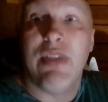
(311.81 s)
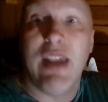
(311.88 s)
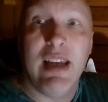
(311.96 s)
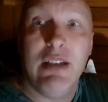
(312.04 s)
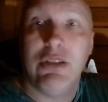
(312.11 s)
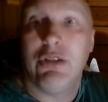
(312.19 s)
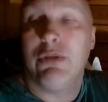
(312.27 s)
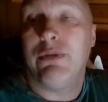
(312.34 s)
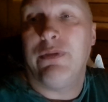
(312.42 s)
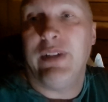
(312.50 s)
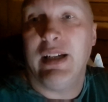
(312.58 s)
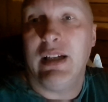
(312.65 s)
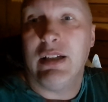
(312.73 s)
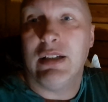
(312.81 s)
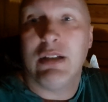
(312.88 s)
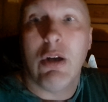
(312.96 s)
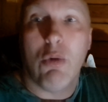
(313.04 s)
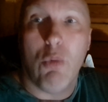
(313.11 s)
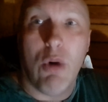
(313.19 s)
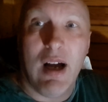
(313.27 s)
They insult things
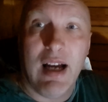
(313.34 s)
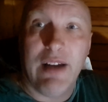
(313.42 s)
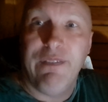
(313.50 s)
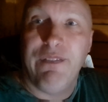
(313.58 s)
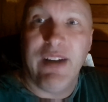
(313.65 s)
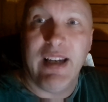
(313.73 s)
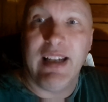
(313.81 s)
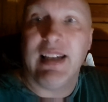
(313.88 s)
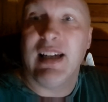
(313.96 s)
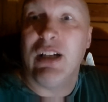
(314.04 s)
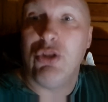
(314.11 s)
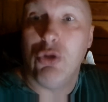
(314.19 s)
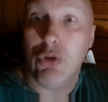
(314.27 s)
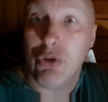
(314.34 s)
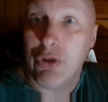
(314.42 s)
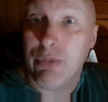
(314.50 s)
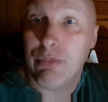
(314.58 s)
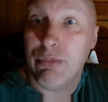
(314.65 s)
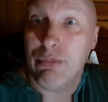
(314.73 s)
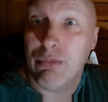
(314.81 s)
what I think are dud.
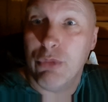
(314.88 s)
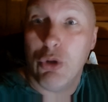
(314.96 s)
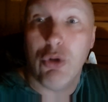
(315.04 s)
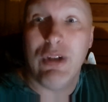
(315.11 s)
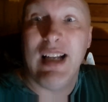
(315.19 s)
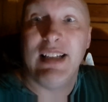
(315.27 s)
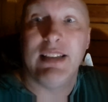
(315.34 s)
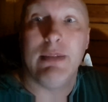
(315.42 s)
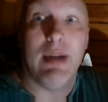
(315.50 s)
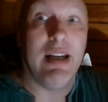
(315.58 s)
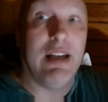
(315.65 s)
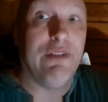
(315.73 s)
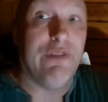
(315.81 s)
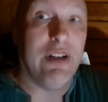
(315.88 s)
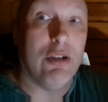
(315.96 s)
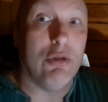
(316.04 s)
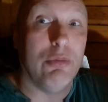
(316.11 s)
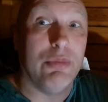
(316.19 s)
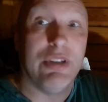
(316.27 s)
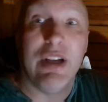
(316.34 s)
Unestimated
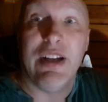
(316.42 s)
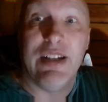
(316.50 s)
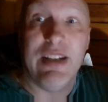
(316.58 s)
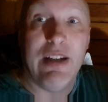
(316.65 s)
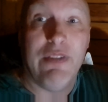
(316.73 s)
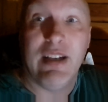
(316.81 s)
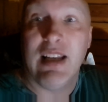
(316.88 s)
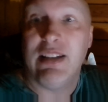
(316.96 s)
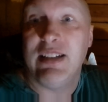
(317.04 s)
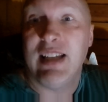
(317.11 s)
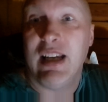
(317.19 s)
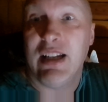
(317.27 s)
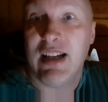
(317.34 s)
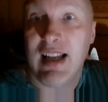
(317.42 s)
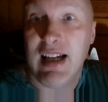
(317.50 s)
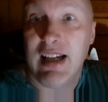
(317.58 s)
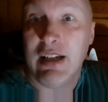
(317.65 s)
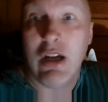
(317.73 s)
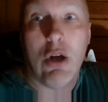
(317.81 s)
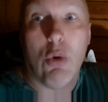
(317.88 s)
films never get the
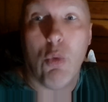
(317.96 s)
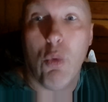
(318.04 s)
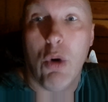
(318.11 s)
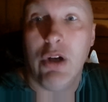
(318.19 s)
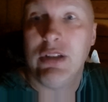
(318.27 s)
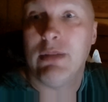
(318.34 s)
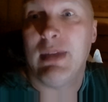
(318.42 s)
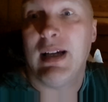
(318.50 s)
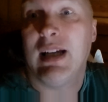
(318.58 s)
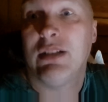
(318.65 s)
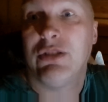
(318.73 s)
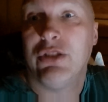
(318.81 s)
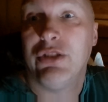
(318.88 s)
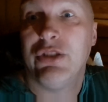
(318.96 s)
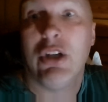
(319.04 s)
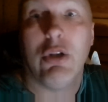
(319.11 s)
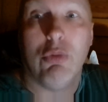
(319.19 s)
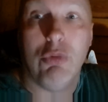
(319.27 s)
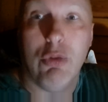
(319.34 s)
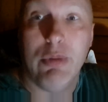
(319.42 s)
daylight. Rotten Tomatoes
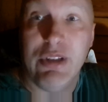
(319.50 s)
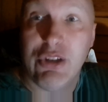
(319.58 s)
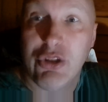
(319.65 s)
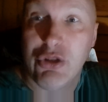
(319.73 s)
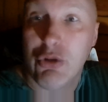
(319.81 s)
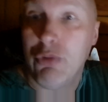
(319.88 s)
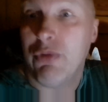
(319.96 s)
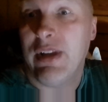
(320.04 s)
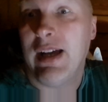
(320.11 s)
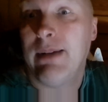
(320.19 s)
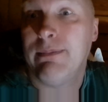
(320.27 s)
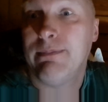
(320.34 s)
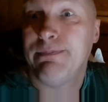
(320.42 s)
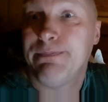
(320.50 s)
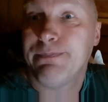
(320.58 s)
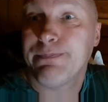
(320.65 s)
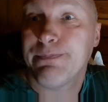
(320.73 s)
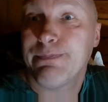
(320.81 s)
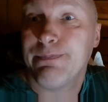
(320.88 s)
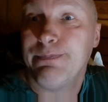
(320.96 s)
will insult that.
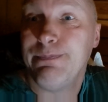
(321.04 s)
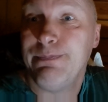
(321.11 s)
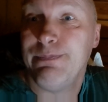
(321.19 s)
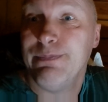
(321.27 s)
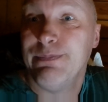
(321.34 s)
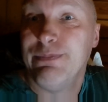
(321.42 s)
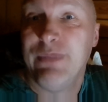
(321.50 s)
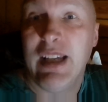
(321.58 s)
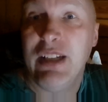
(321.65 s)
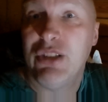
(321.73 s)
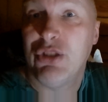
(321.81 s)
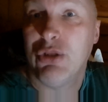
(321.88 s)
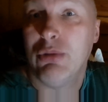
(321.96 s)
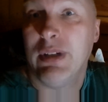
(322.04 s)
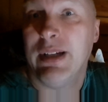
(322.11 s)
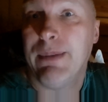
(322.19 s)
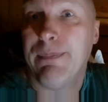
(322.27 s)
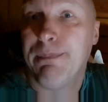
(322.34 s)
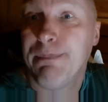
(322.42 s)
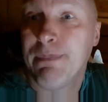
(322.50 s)
They insult
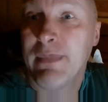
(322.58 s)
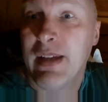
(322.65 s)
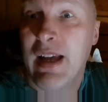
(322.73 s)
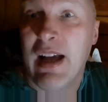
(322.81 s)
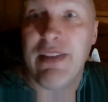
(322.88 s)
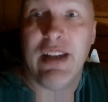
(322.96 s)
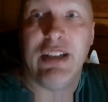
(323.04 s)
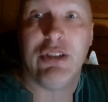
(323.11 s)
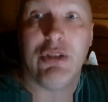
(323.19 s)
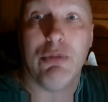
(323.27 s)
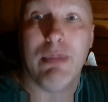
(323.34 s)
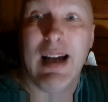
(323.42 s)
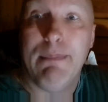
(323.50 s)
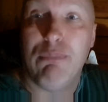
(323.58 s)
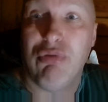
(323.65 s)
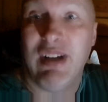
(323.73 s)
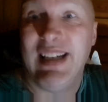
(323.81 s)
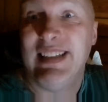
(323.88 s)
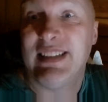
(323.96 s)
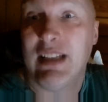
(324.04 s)
it. And they insult my
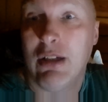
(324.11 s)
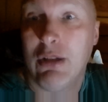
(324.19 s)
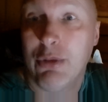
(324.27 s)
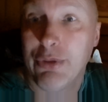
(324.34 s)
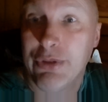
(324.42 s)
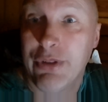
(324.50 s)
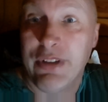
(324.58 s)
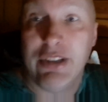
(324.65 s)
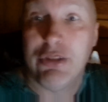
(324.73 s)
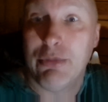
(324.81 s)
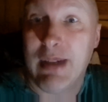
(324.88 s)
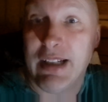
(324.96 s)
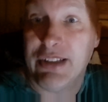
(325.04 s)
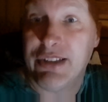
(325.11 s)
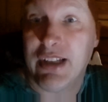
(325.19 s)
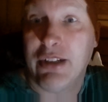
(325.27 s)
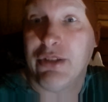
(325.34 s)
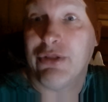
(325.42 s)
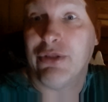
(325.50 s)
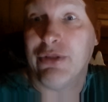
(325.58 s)
brain cells. They insult my
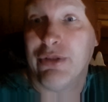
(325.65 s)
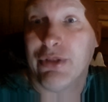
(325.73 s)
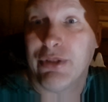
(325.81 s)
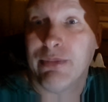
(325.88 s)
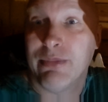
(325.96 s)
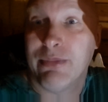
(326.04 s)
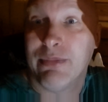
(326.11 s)
intelligence.